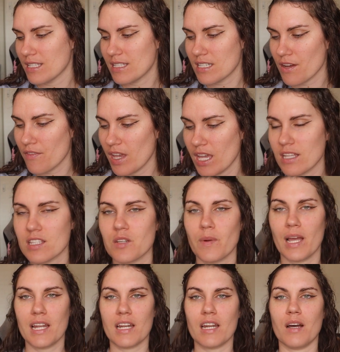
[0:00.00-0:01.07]
and stuff hit, so
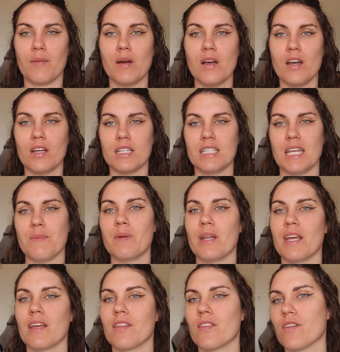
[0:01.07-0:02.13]
I ended up
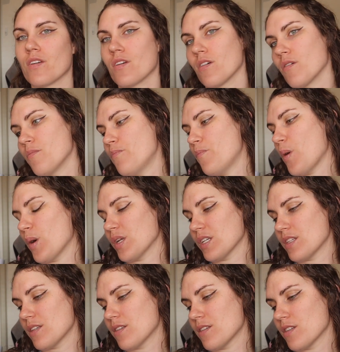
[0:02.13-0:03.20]
deepening the
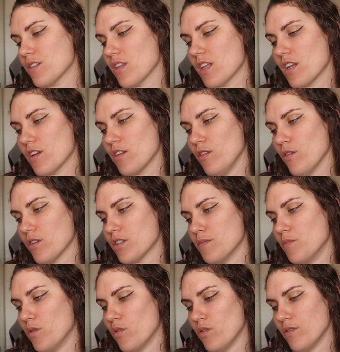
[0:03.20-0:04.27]
bodice so that it looked
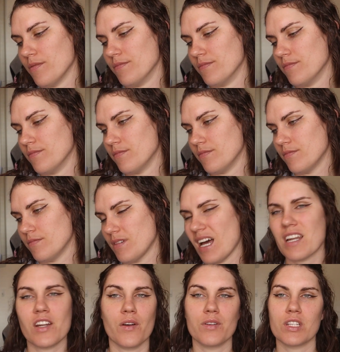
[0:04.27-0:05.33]
more,
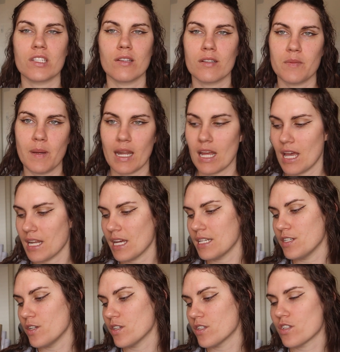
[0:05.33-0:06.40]
I don't know, it just looked better. And I
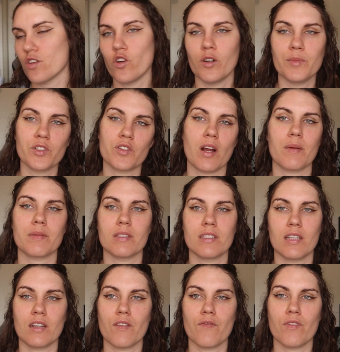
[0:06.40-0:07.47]
used normal straps
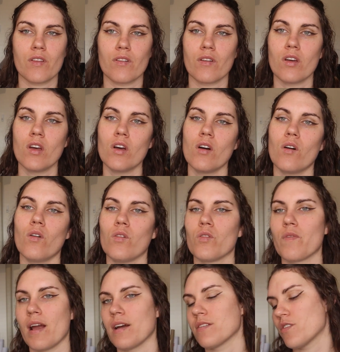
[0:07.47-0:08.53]
instead of the
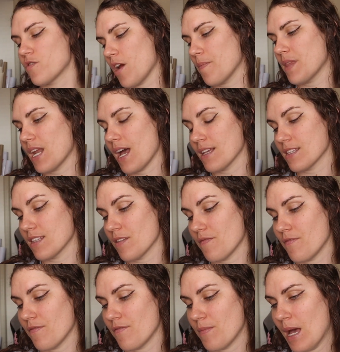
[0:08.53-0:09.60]
all-around strap that it has in the
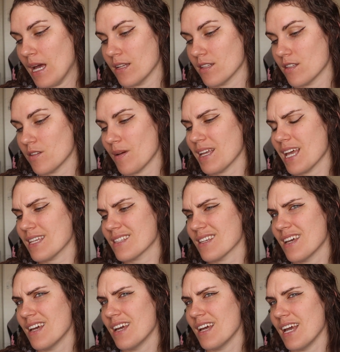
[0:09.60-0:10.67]
pattern. So I
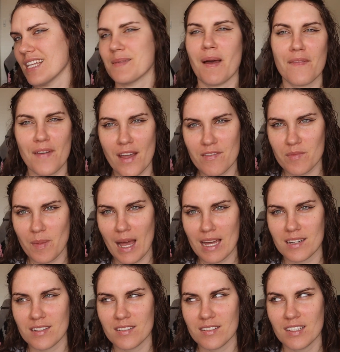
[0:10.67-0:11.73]
guess it's my favorite
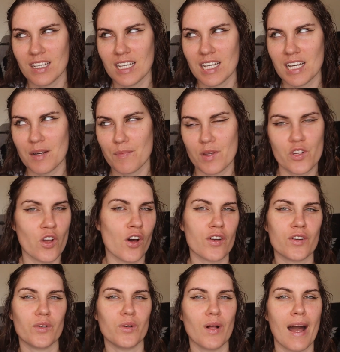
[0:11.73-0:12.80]
pattern, but not
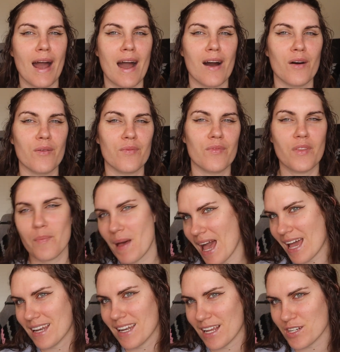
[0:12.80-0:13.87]
at all how the
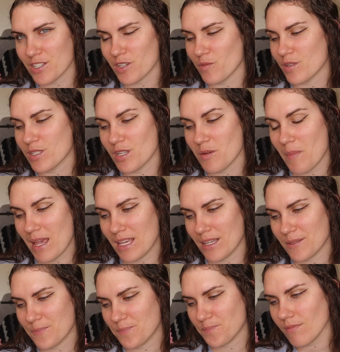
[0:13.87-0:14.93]
pattern actually wants you to make
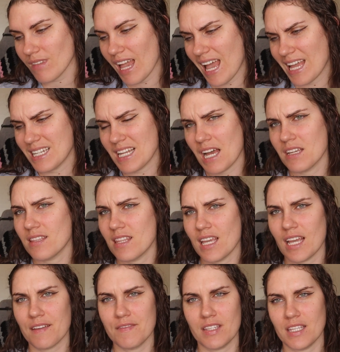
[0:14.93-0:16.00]
it. And I think
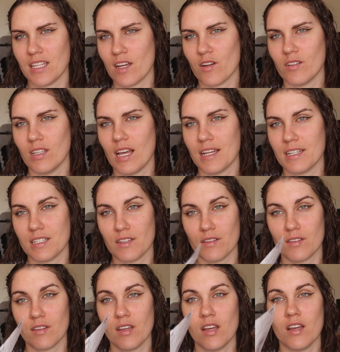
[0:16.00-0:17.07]
I've seen that online as
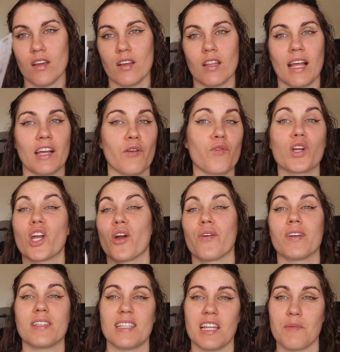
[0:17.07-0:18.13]
a
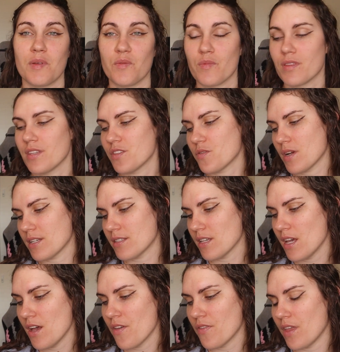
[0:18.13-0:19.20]
recurring sentiment with this dress,
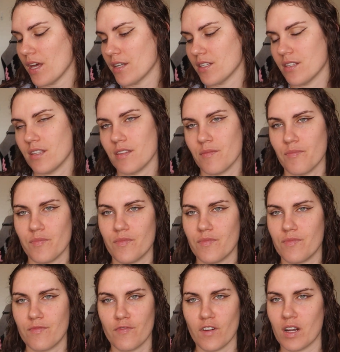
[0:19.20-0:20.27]
that the
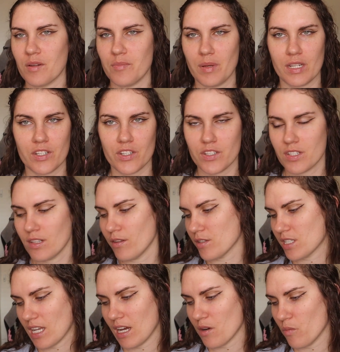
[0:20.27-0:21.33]
front bit just
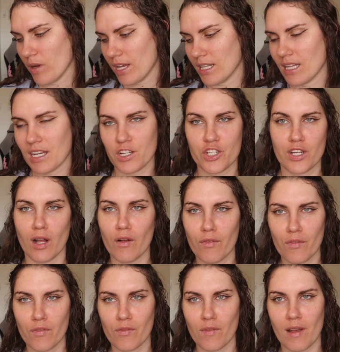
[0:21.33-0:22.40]
looks kind of weird, like a
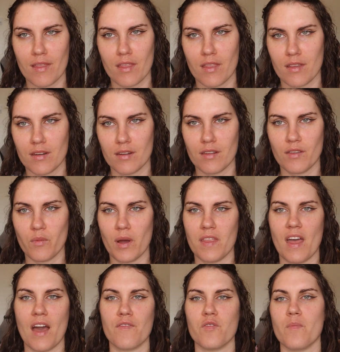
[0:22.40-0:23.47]
shelf, rather than the way
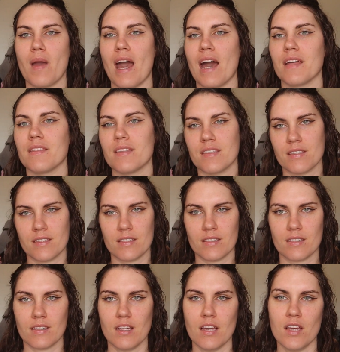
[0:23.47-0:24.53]
they have you add this
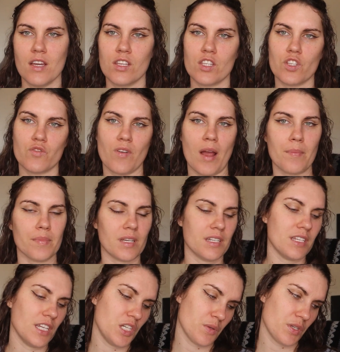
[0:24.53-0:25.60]
strap,
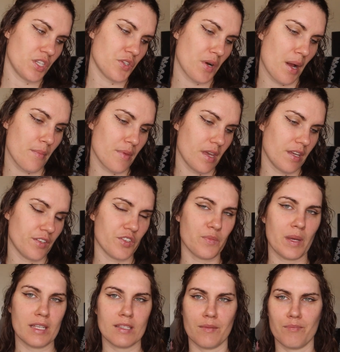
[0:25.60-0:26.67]
continuous strap thing just
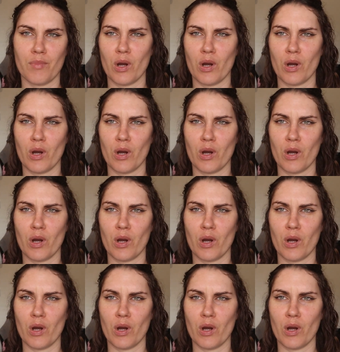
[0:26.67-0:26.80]
makes it